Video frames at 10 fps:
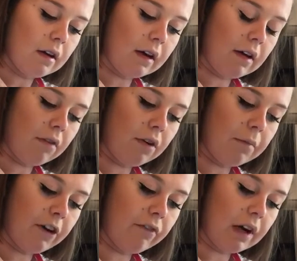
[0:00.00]
and gave her
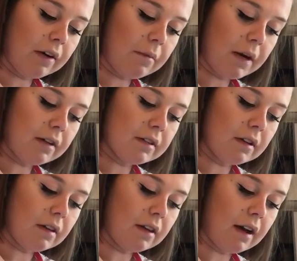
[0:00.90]

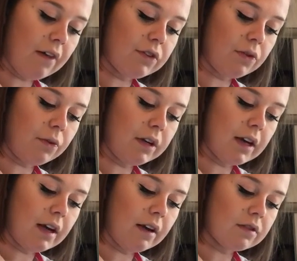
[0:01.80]
vancomycin. Then after 3
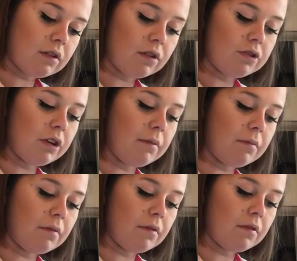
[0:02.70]
days, her
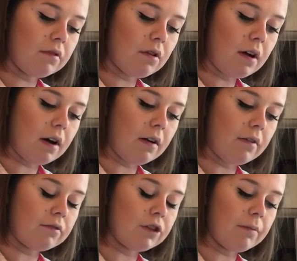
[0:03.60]

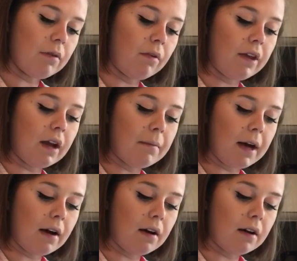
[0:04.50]
treatment with the
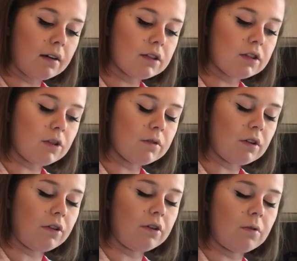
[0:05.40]
antibiotics, she was
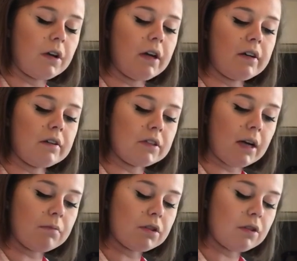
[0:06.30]
alert and oriented
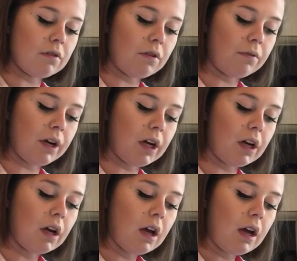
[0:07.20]
times 2 to
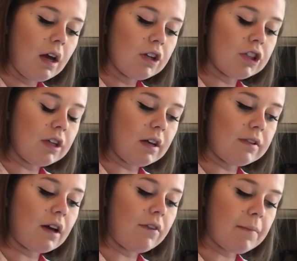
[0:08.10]
3. She
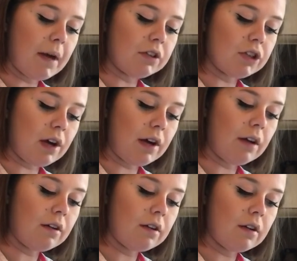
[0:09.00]
does have
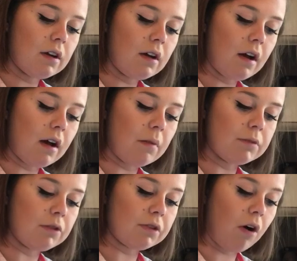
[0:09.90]
dementia.
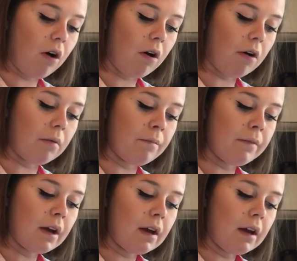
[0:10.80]
She was calm,
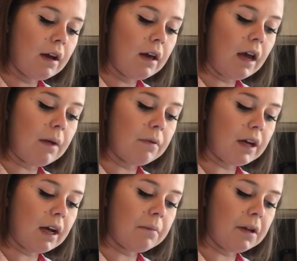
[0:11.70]
able to
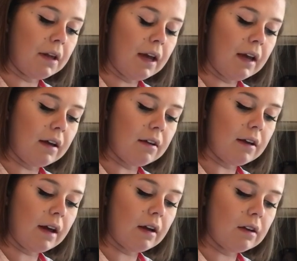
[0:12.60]
ambulate,
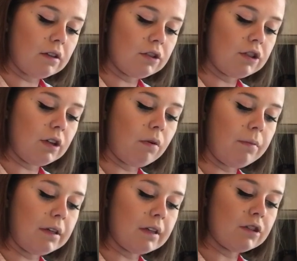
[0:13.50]
and she will
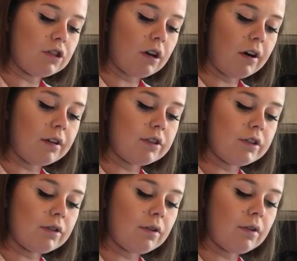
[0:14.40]
be discharged